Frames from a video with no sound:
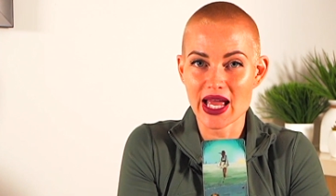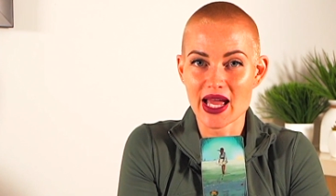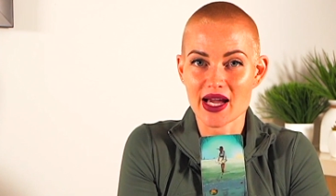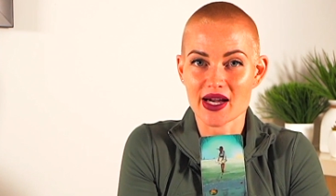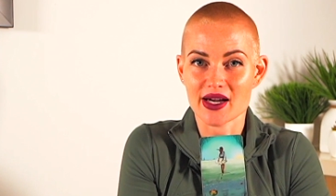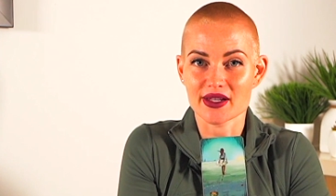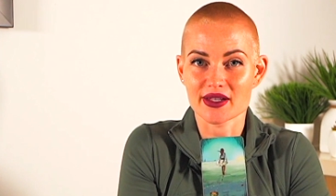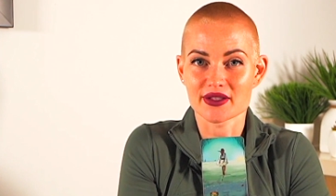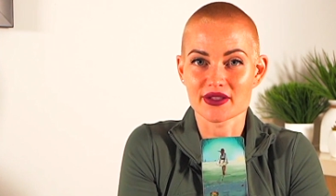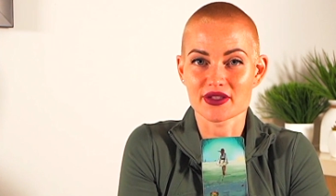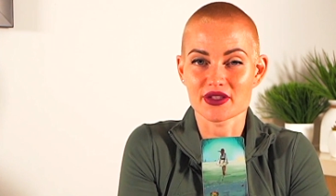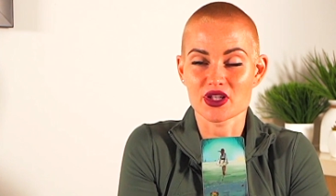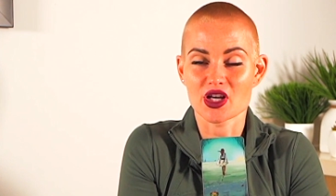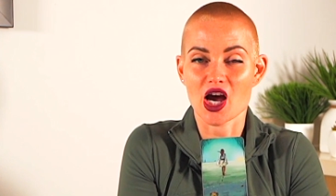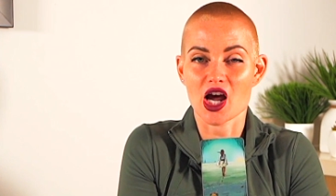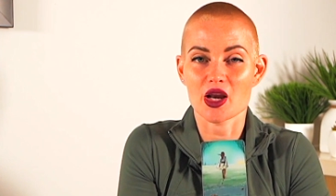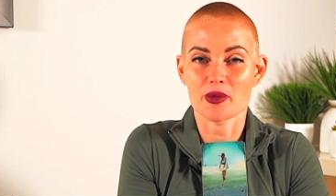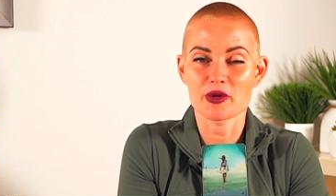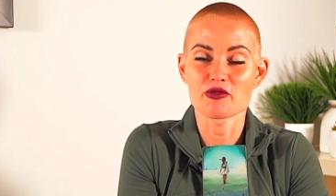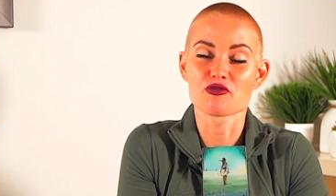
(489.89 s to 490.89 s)
And you
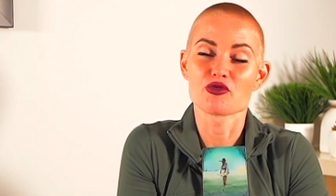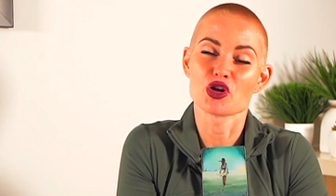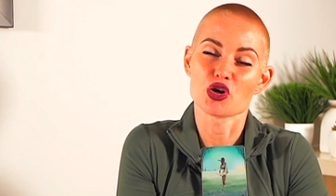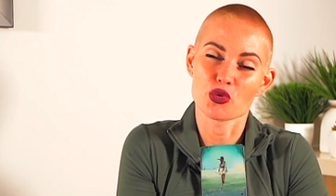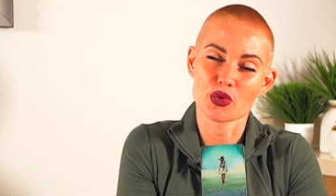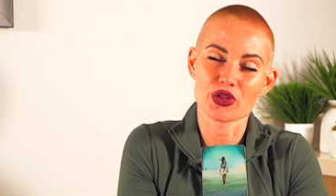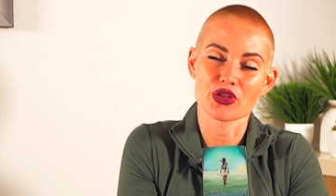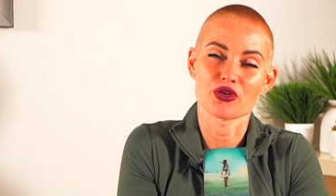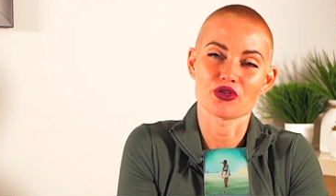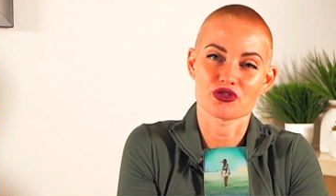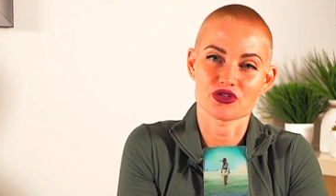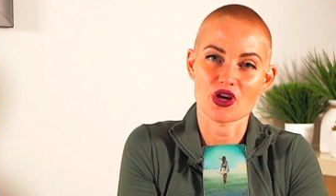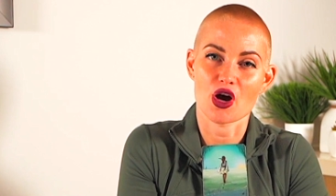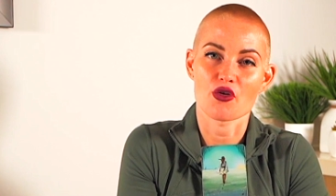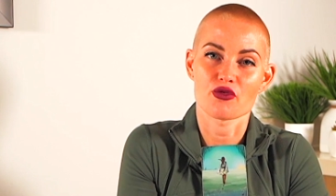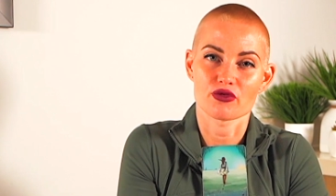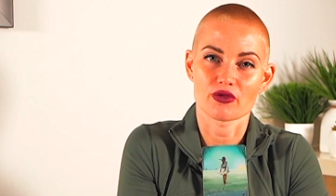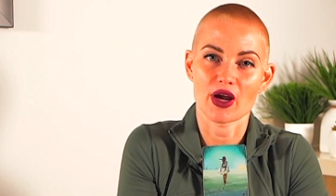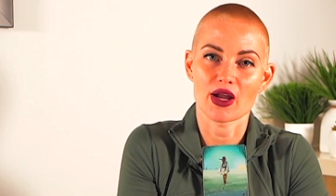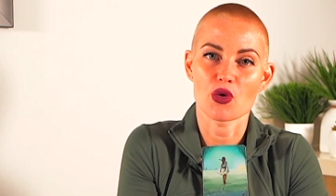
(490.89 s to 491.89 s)
got to be real with
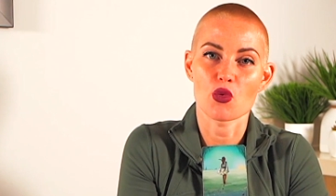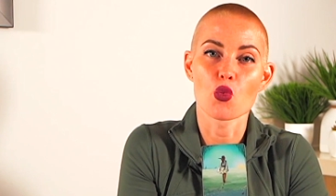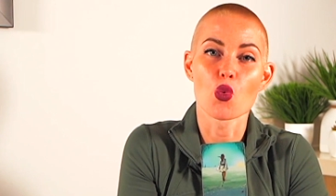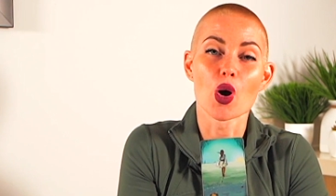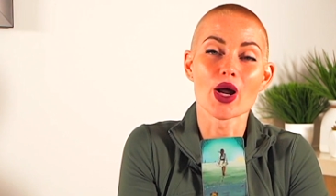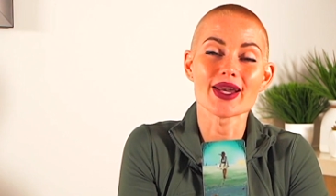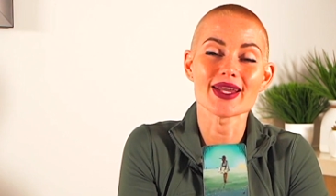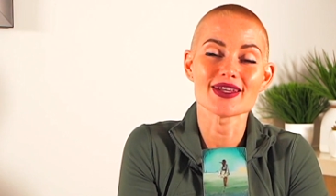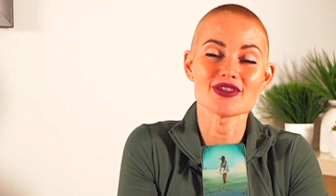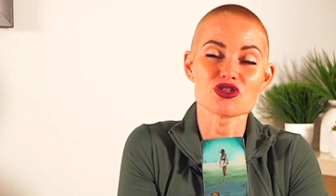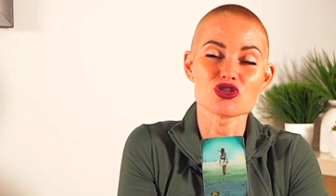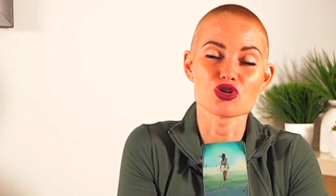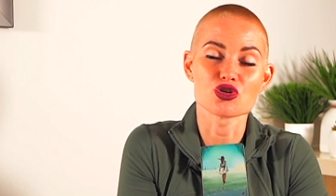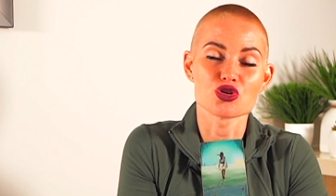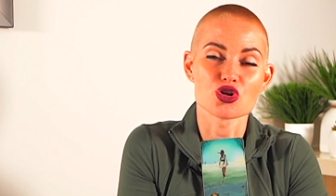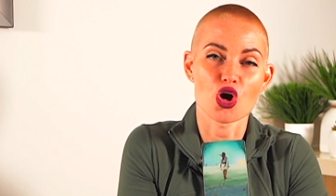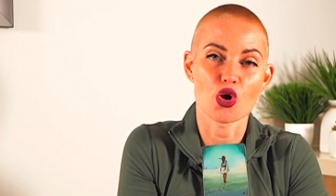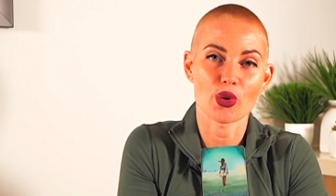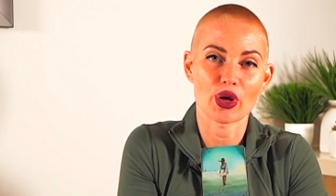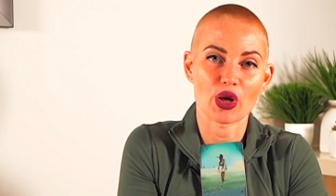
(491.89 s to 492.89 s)
yourself, right? What is your
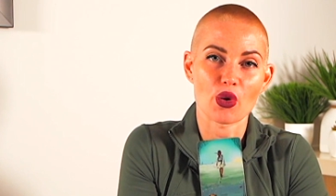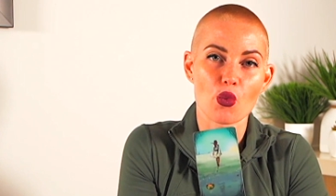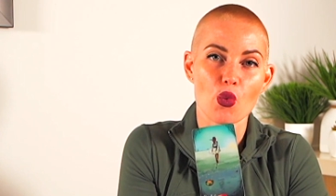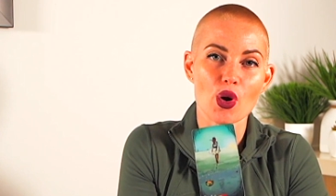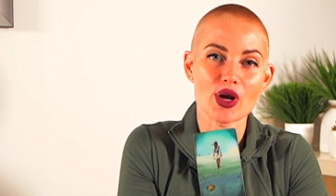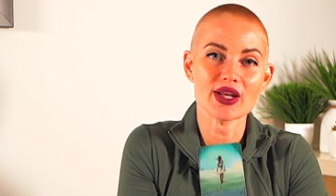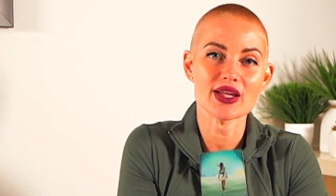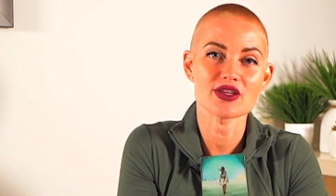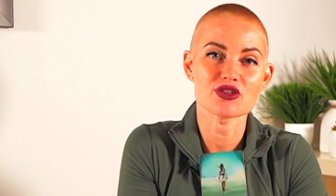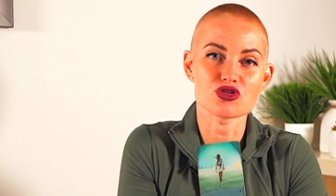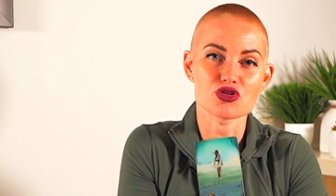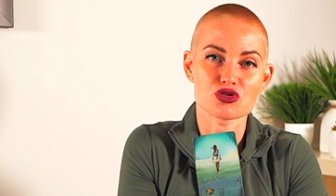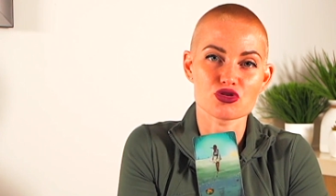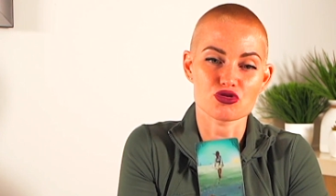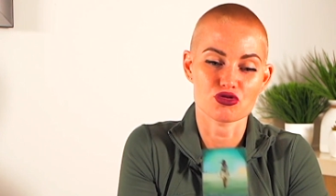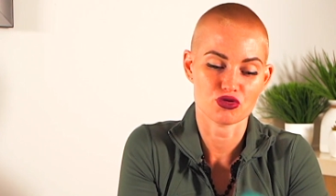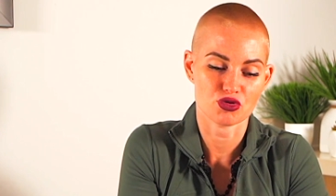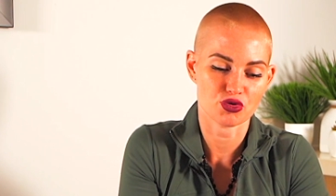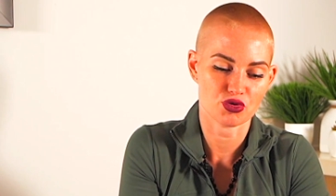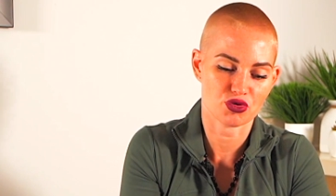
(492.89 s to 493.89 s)
knowing? What is your
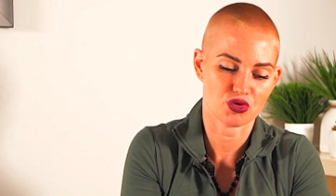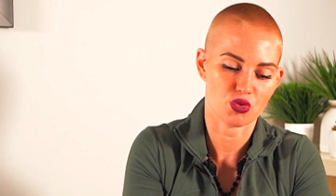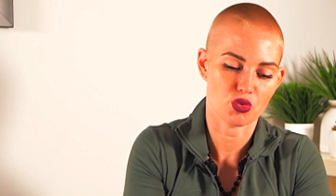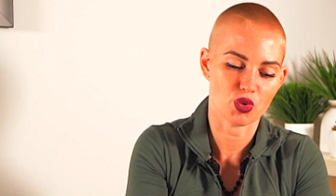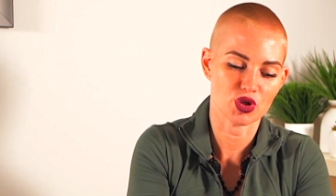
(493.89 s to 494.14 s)
truth?